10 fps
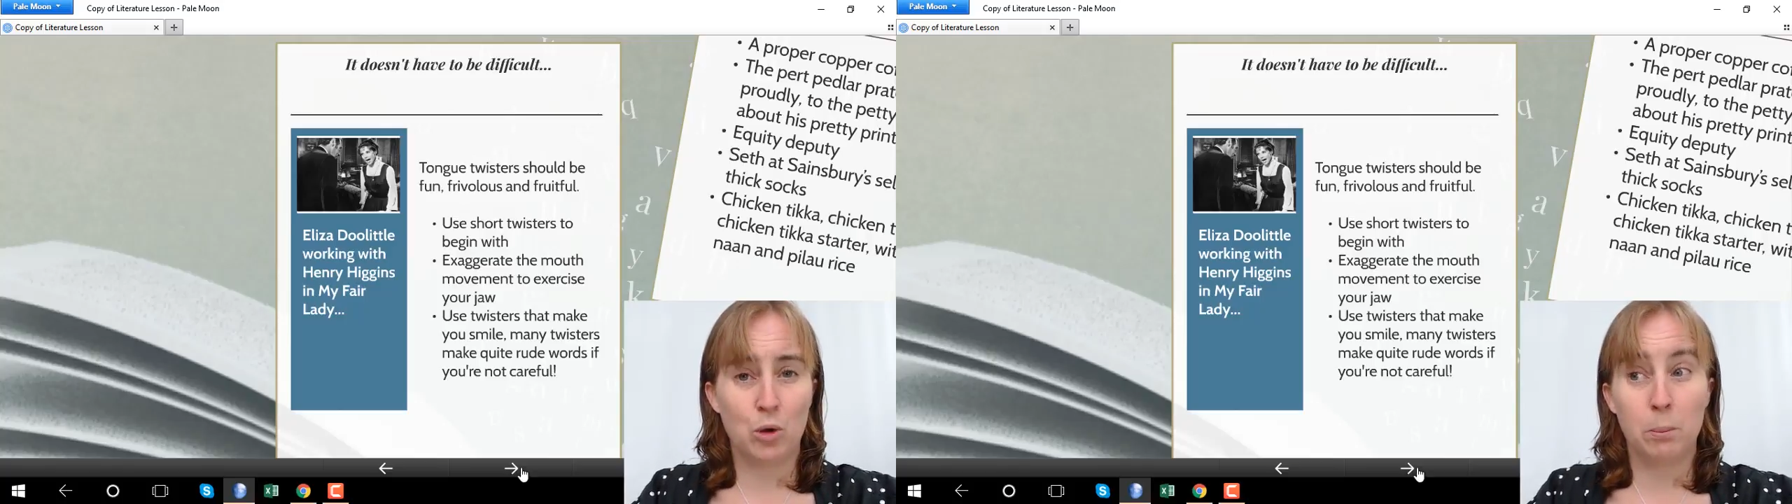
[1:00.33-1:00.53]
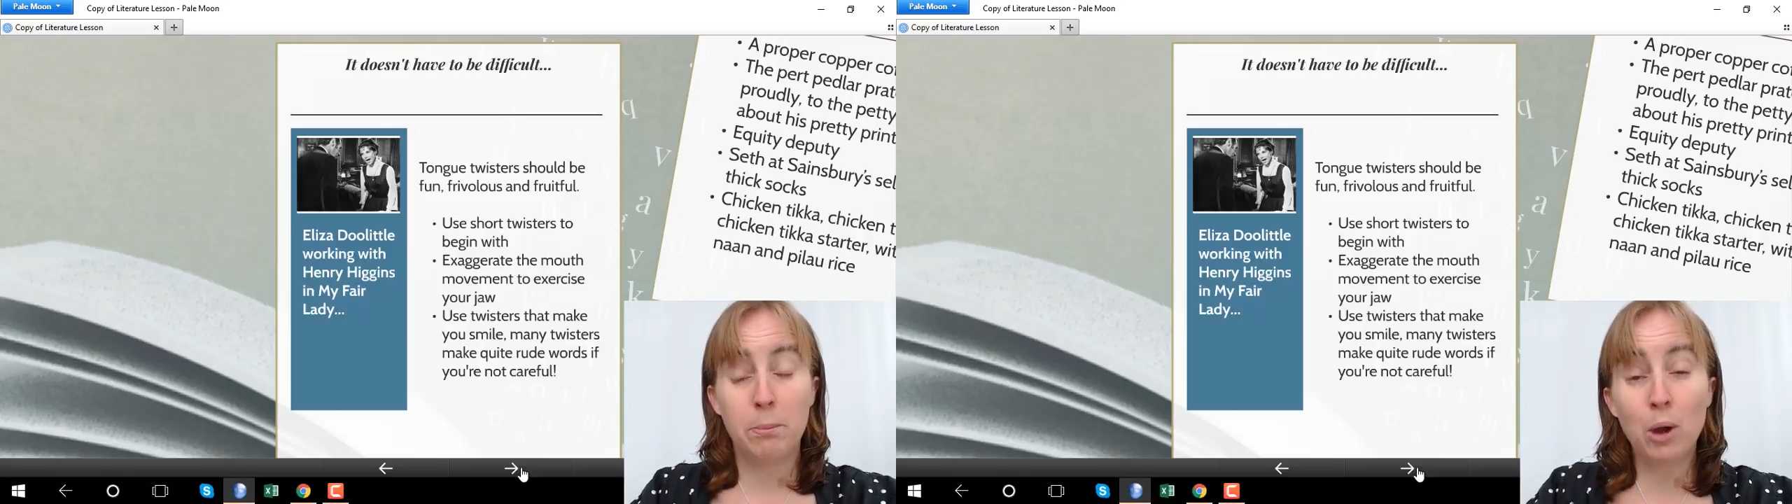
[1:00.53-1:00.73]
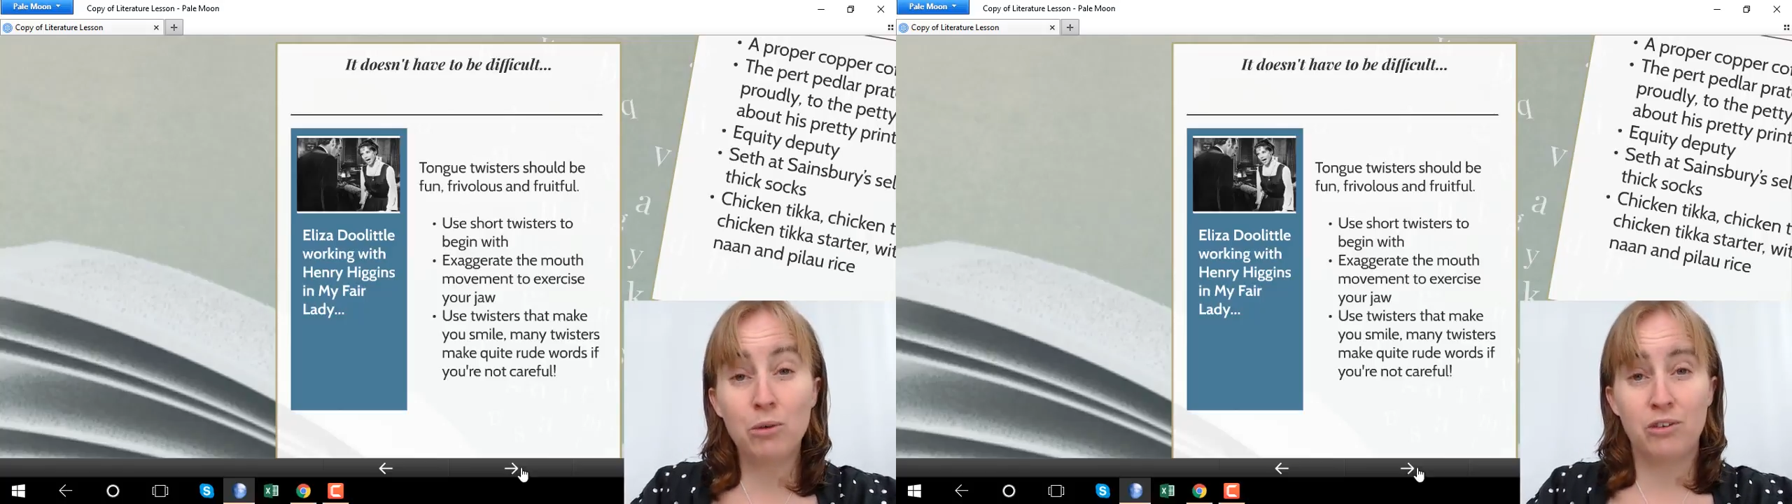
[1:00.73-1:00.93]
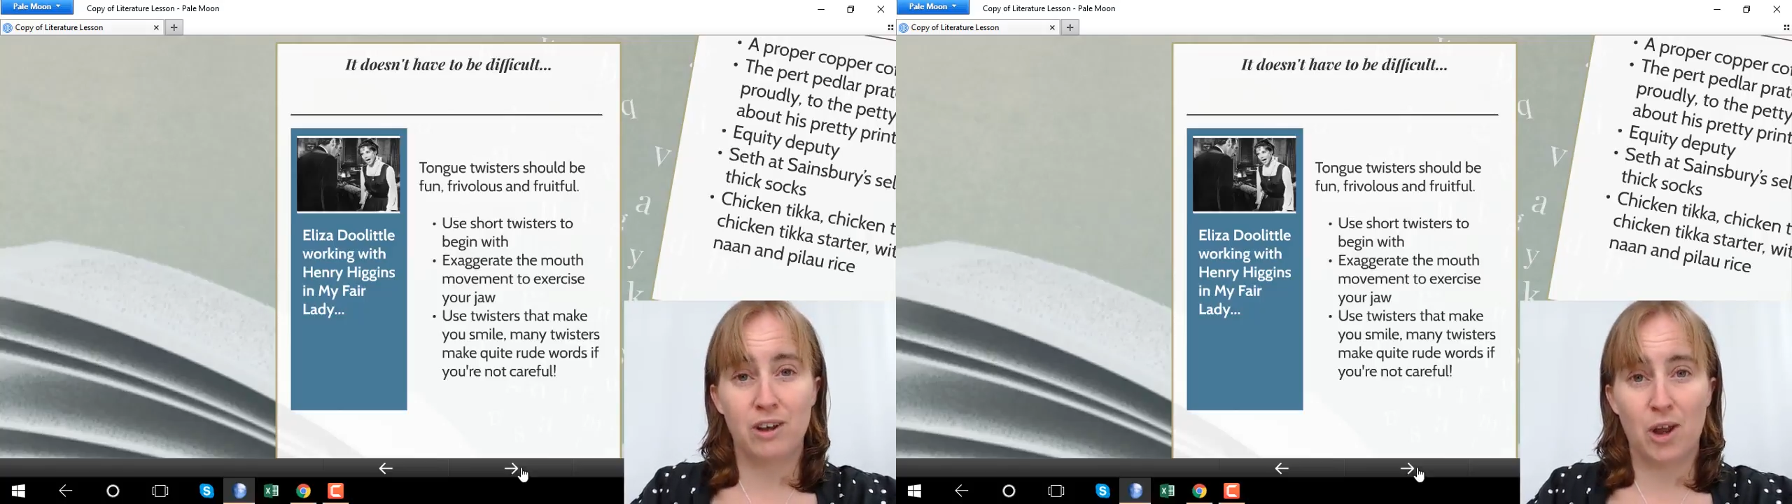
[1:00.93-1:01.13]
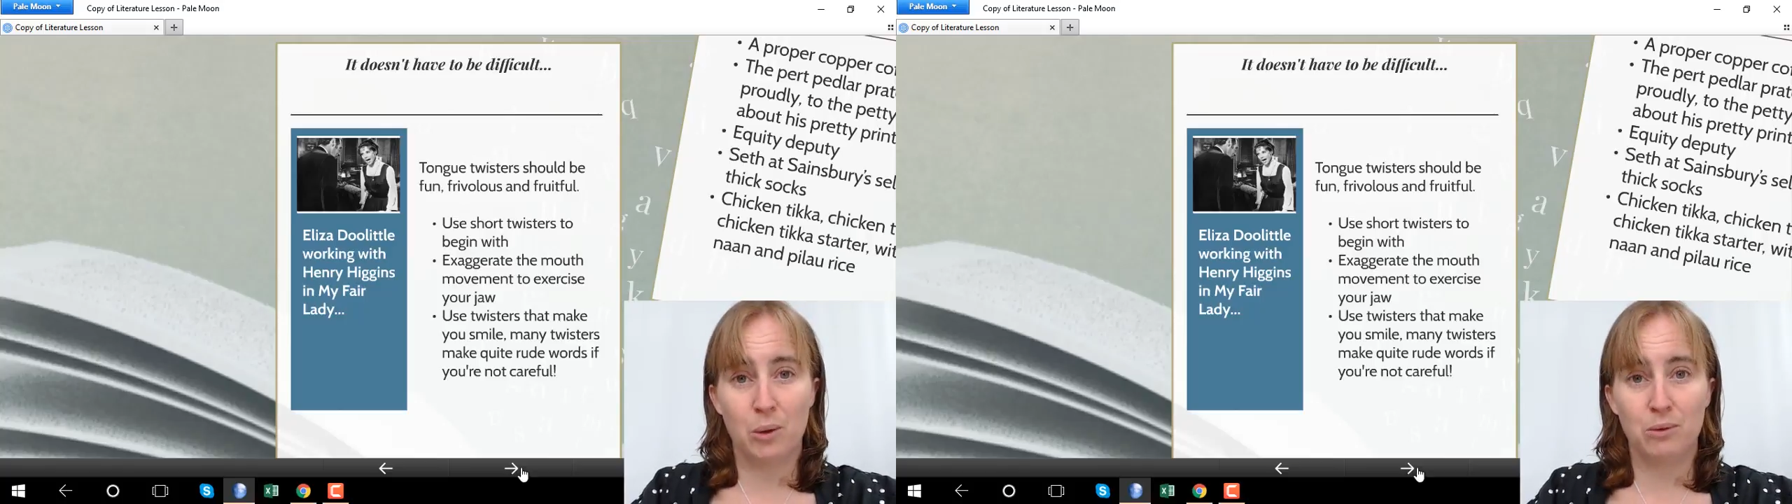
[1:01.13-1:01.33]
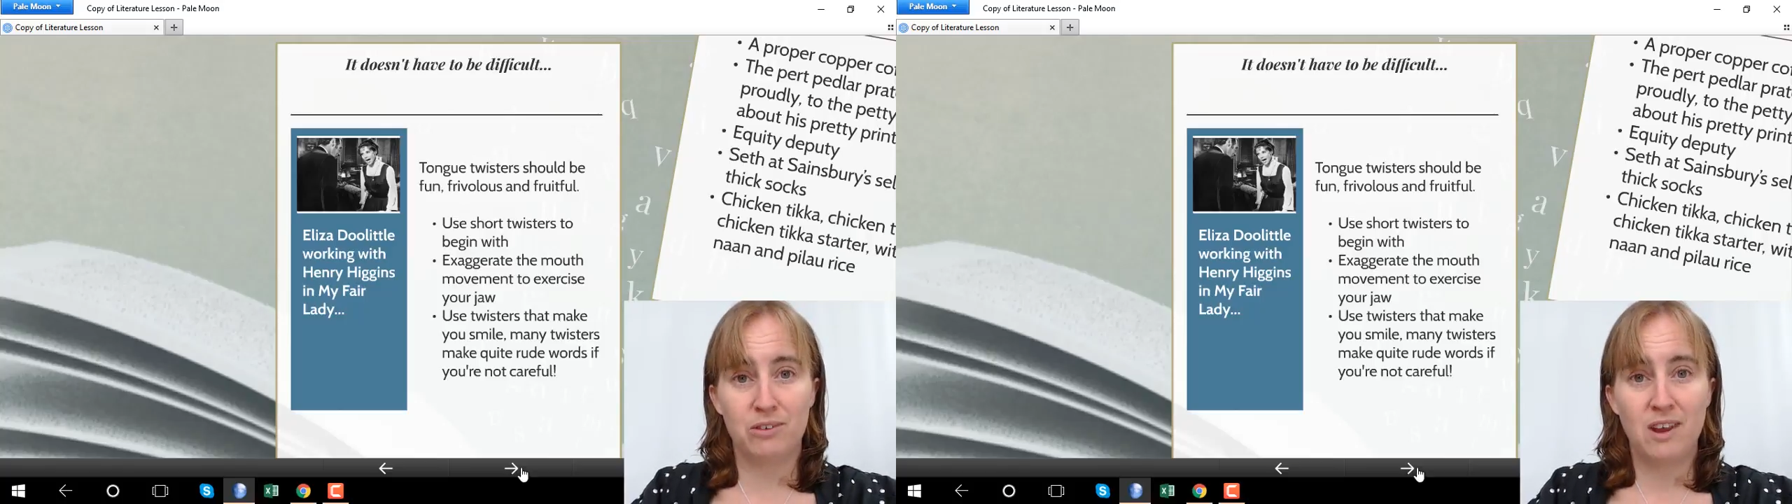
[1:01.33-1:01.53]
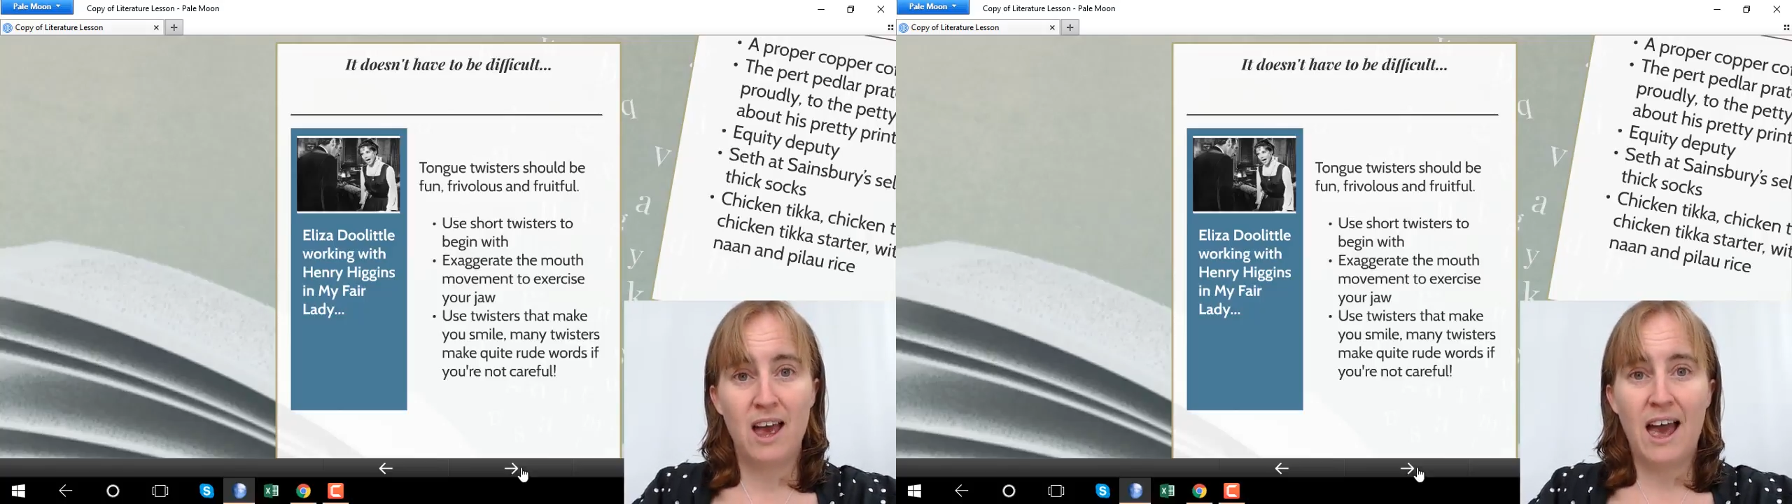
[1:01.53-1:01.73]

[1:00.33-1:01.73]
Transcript: on post-it notes